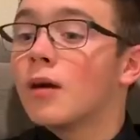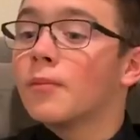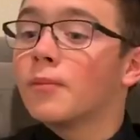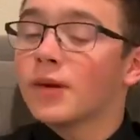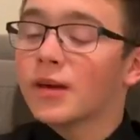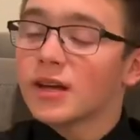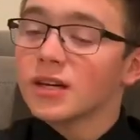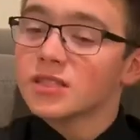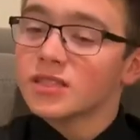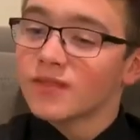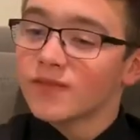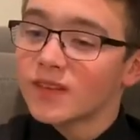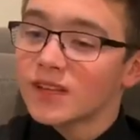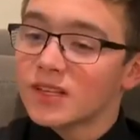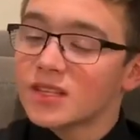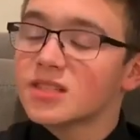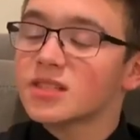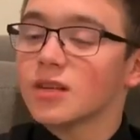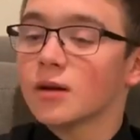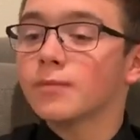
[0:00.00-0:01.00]
Because of this,
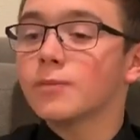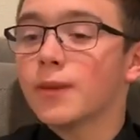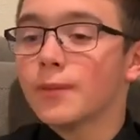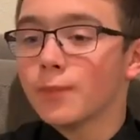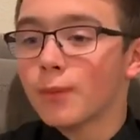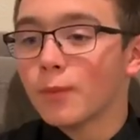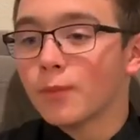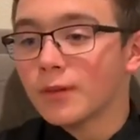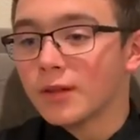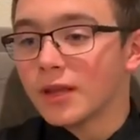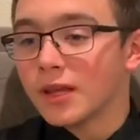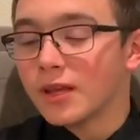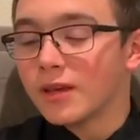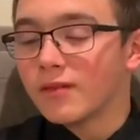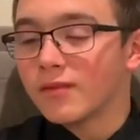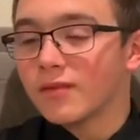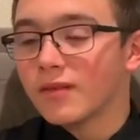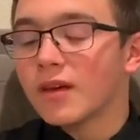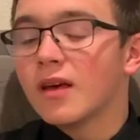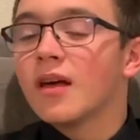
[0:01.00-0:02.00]
some people believe
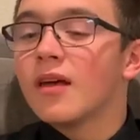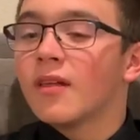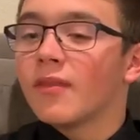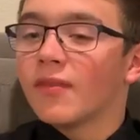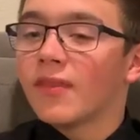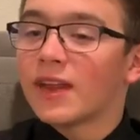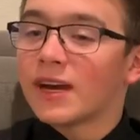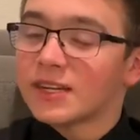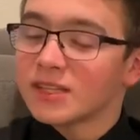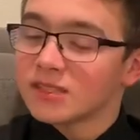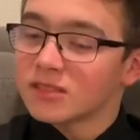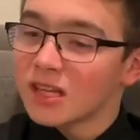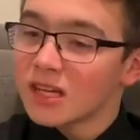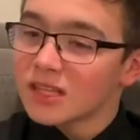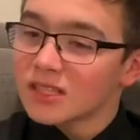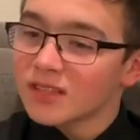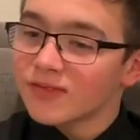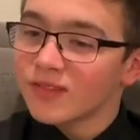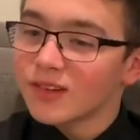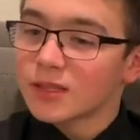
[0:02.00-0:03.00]
that it's less
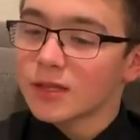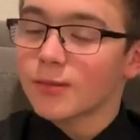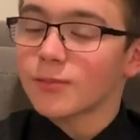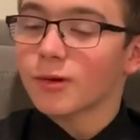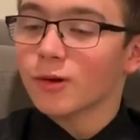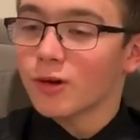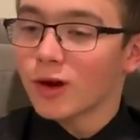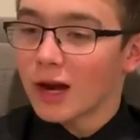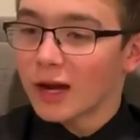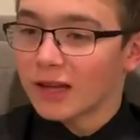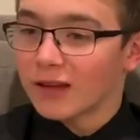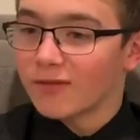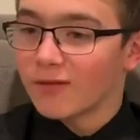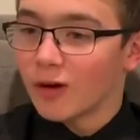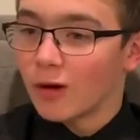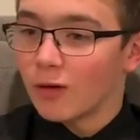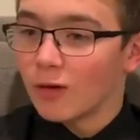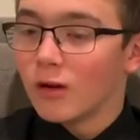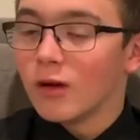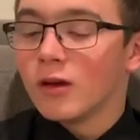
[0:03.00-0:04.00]
of a democratic
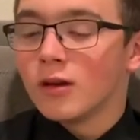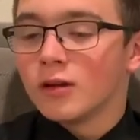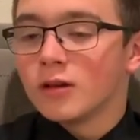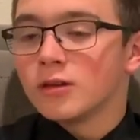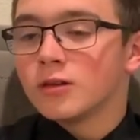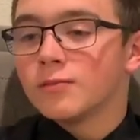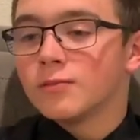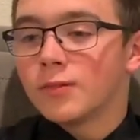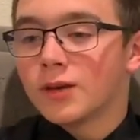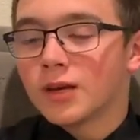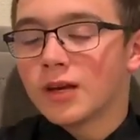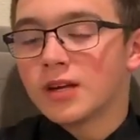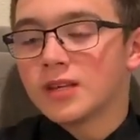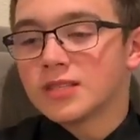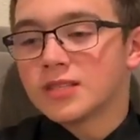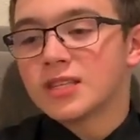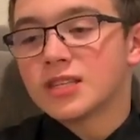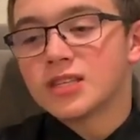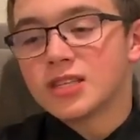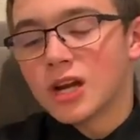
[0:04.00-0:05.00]
vote because
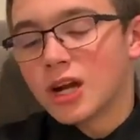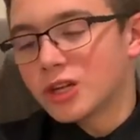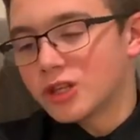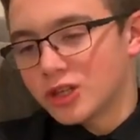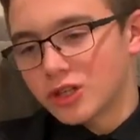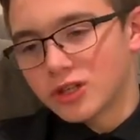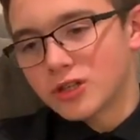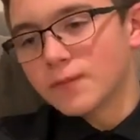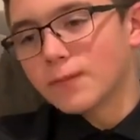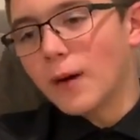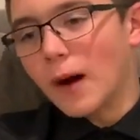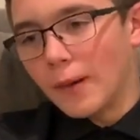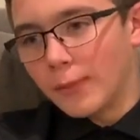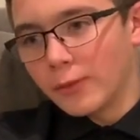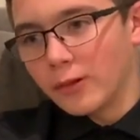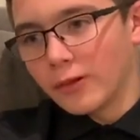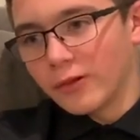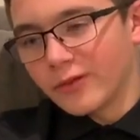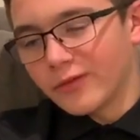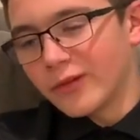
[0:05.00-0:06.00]
it's not just a
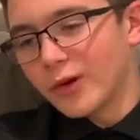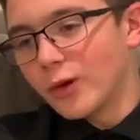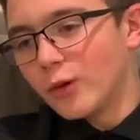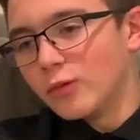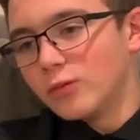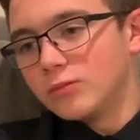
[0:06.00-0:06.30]
popular vote.